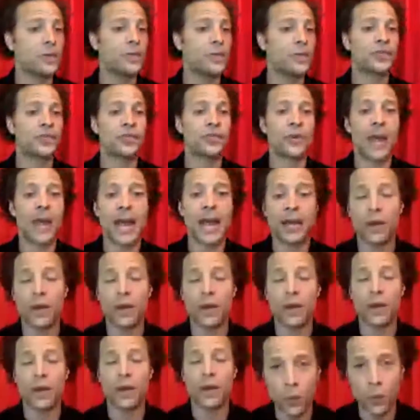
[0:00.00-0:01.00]
You must track
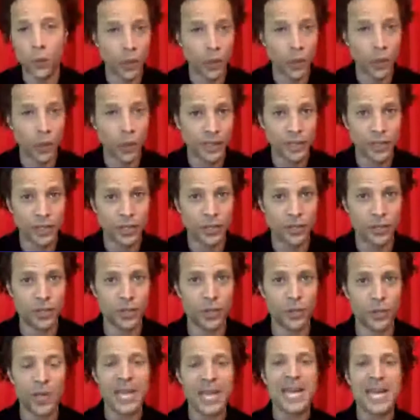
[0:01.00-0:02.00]
all the work that you
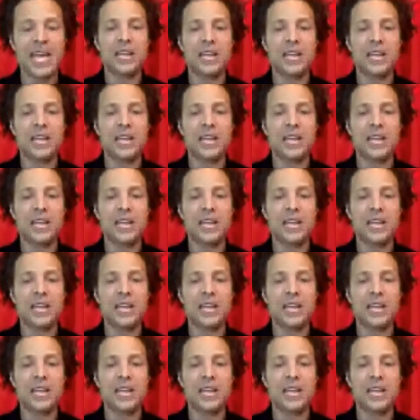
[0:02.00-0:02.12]
do.